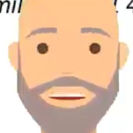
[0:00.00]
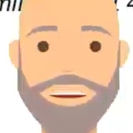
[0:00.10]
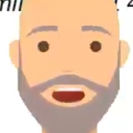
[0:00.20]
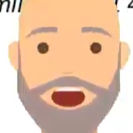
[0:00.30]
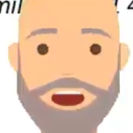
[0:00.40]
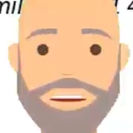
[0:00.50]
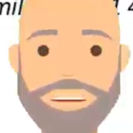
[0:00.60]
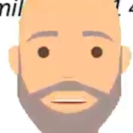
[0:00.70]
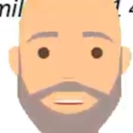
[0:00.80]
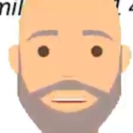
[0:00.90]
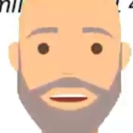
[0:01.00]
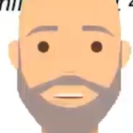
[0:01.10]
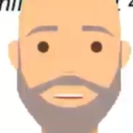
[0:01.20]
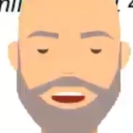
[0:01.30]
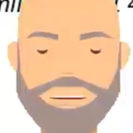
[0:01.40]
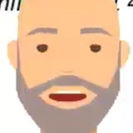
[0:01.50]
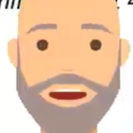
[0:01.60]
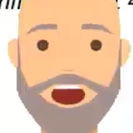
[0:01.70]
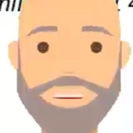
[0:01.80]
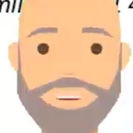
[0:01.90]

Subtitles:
which it does. I'm going to click on OK.